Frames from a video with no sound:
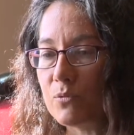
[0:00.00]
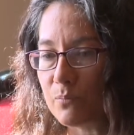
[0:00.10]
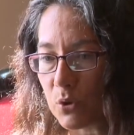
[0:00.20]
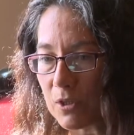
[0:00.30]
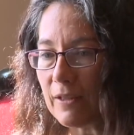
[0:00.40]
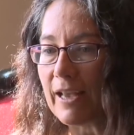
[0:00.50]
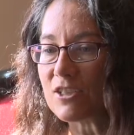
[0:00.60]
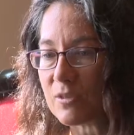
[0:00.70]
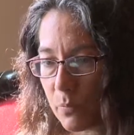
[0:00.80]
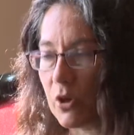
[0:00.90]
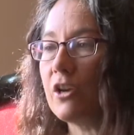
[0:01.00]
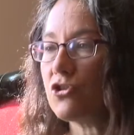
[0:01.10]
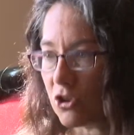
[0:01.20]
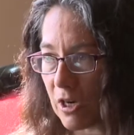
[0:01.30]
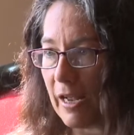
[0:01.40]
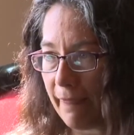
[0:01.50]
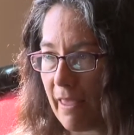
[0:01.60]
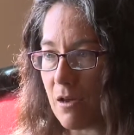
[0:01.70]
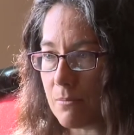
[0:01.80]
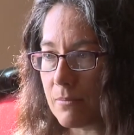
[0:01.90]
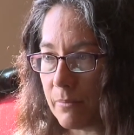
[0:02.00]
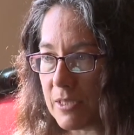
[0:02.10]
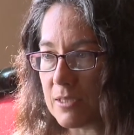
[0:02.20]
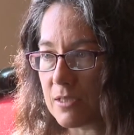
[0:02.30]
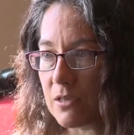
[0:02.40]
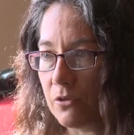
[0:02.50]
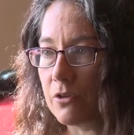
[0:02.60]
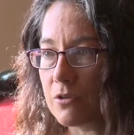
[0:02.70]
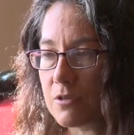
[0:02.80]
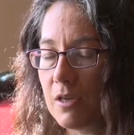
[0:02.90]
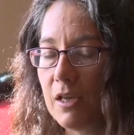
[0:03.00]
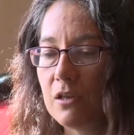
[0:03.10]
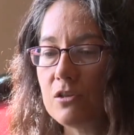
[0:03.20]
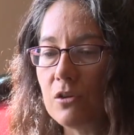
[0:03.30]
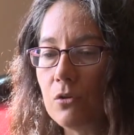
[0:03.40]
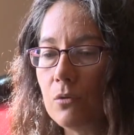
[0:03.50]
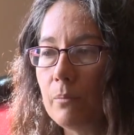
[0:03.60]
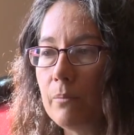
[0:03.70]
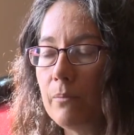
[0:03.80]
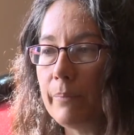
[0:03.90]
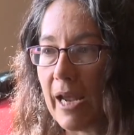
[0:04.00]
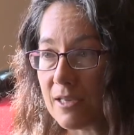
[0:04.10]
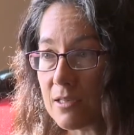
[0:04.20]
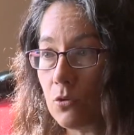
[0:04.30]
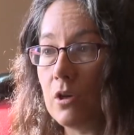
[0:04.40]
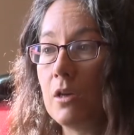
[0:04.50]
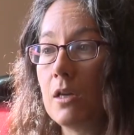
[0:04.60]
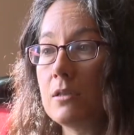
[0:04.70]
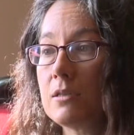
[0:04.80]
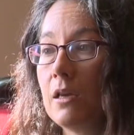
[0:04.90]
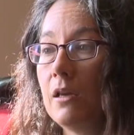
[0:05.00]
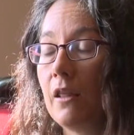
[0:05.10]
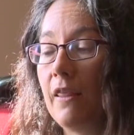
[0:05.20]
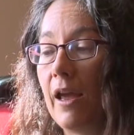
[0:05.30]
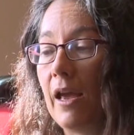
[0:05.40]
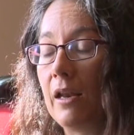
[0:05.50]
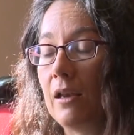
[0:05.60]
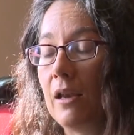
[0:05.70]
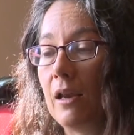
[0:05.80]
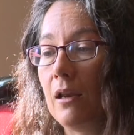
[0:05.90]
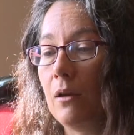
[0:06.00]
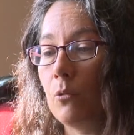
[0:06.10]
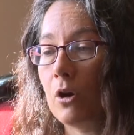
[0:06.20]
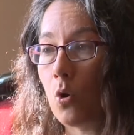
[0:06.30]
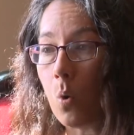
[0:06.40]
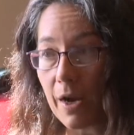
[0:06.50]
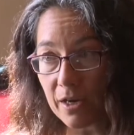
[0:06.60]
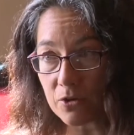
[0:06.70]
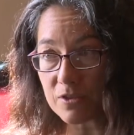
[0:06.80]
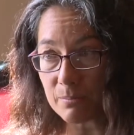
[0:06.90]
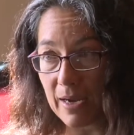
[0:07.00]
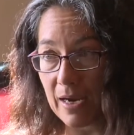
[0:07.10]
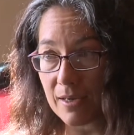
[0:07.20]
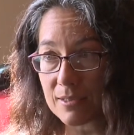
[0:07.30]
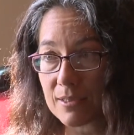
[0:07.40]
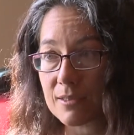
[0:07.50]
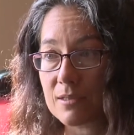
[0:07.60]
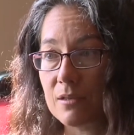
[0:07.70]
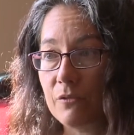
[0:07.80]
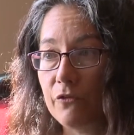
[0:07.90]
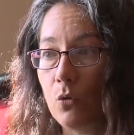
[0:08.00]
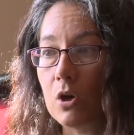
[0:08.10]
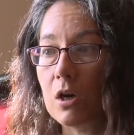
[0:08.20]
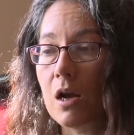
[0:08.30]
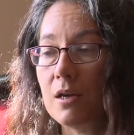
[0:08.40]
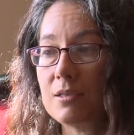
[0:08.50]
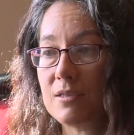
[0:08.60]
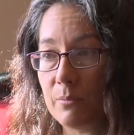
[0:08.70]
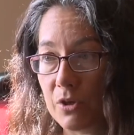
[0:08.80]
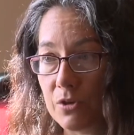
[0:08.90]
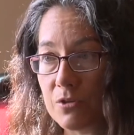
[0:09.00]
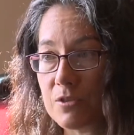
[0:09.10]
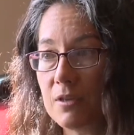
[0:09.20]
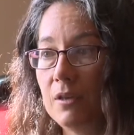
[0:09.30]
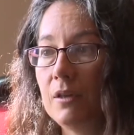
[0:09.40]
put less pressure on them, business owners, to pass an ordinance that requires masks for customers